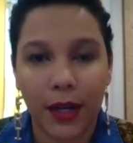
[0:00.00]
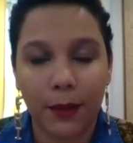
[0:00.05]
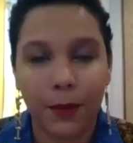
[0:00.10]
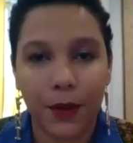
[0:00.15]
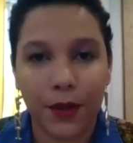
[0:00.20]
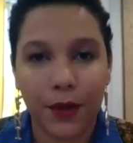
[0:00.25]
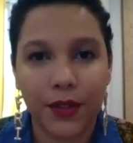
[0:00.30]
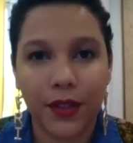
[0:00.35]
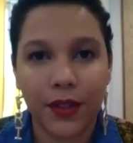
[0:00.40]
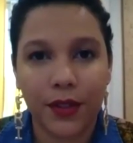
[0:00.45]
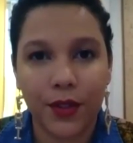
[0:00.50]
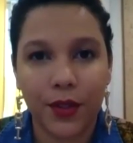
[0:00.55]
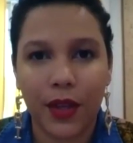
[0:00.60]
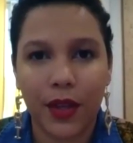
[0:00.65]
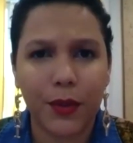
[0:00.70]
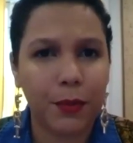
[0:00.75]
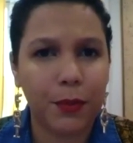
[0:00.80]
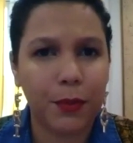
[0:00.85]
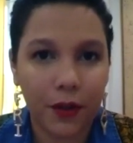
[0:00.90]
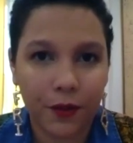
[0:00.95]
person. So that
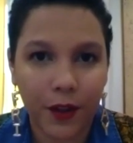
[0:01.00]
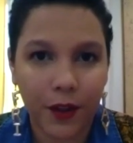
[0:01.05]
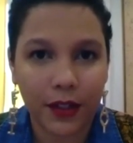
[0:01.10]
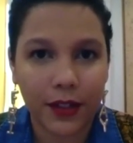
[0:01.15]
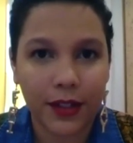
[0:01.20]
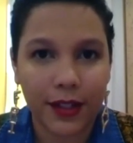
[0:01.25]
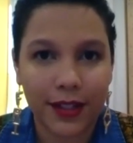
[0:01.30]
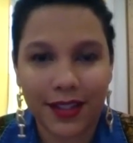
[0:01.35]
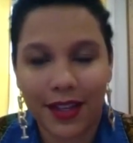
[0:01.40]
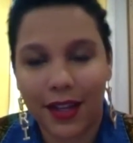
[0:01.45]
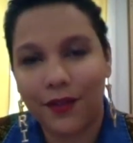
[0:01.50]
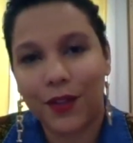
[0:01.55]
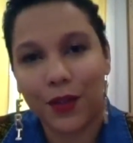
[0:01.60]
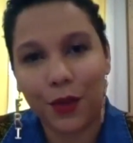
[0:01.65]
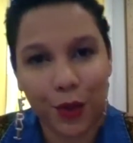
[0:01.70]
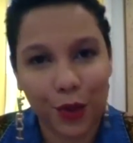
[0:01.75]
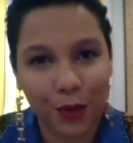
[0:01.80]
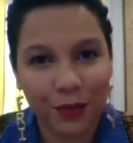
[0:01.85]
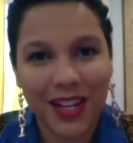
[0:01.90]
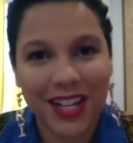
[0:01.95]
was perfect because I have a
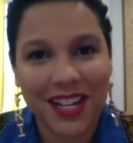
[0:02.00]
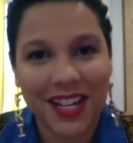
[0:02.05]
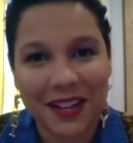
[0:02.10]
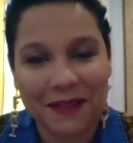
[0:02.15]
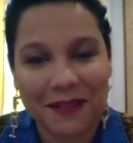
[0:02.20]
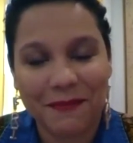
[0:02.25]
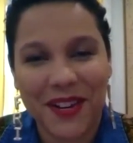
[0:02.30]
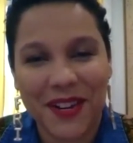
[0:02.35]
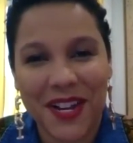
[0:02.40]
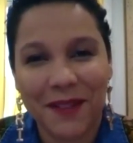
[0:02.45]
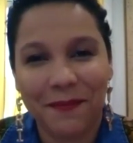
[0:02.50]
social media company.